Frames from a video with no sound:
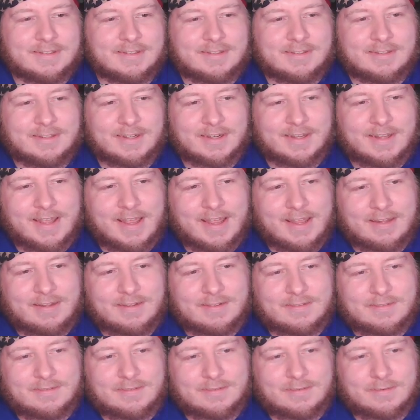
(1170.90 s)
Look at that.
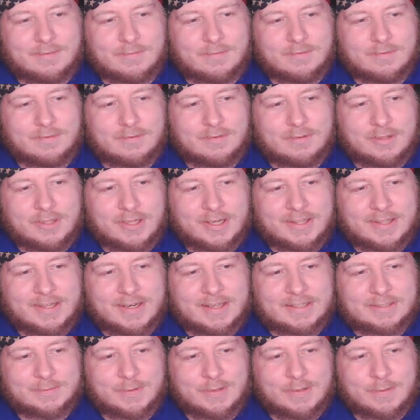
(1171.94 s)
Look at that
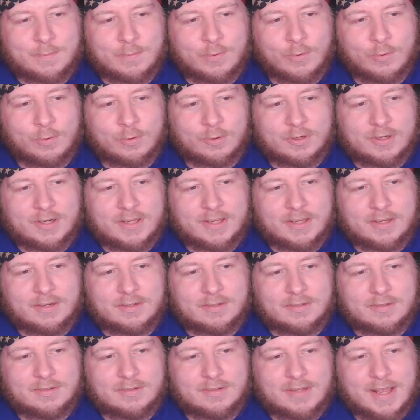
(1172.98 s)
XP pouring in.
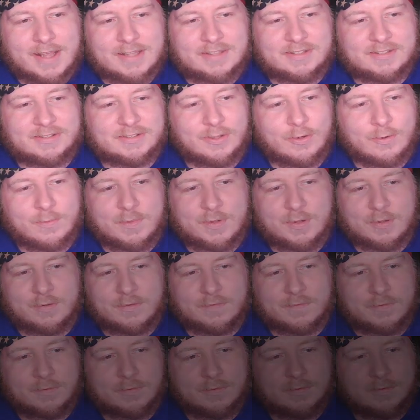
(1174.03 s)
That's so beautiful.